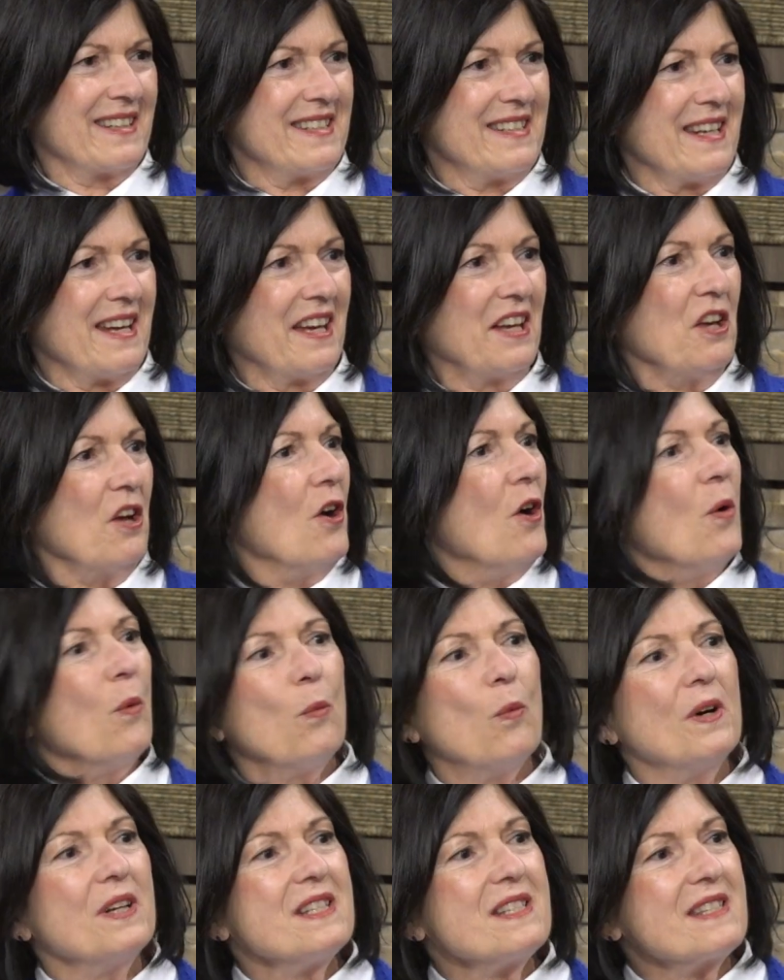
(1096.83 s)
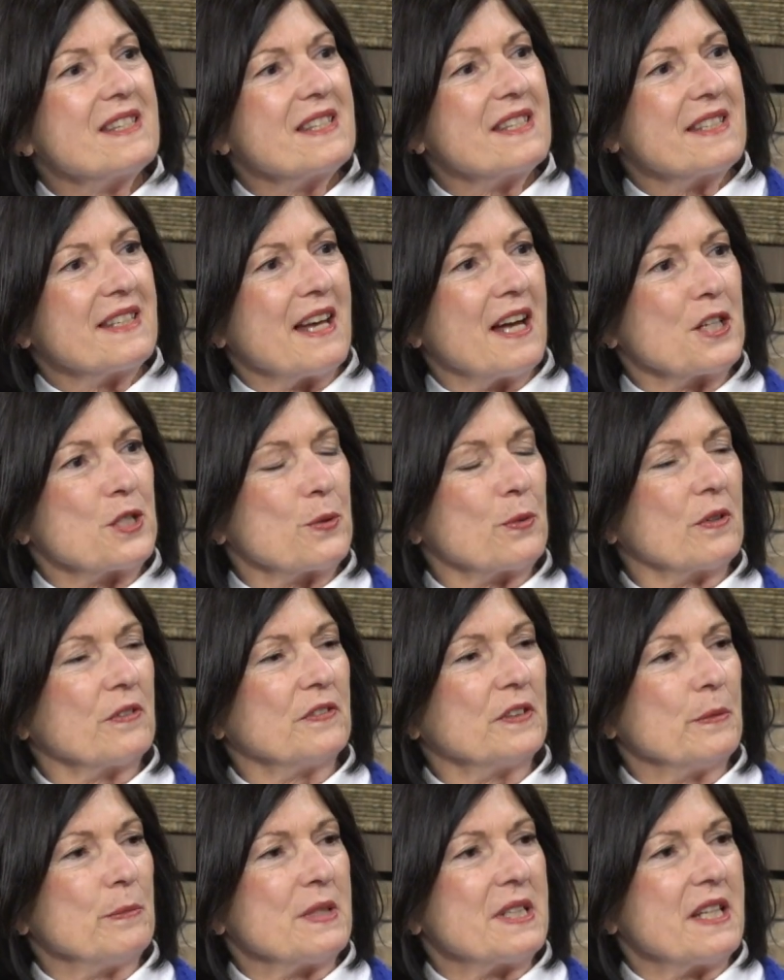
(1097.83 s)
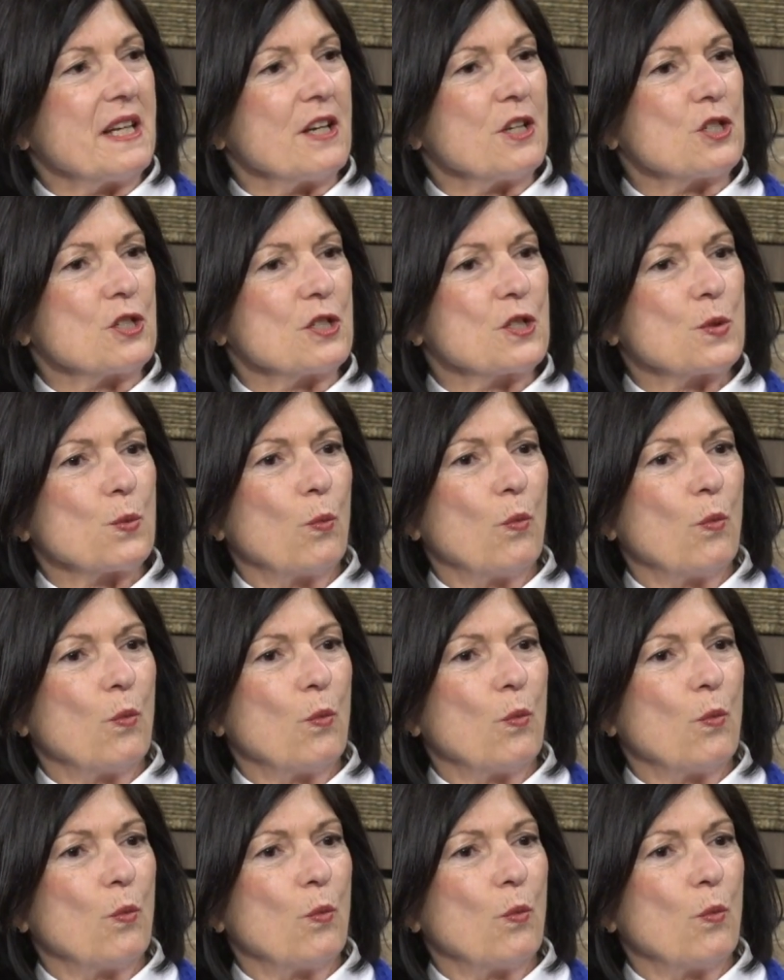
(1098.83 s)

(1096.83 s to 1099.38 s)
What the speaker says: day. What is the statute of limitations?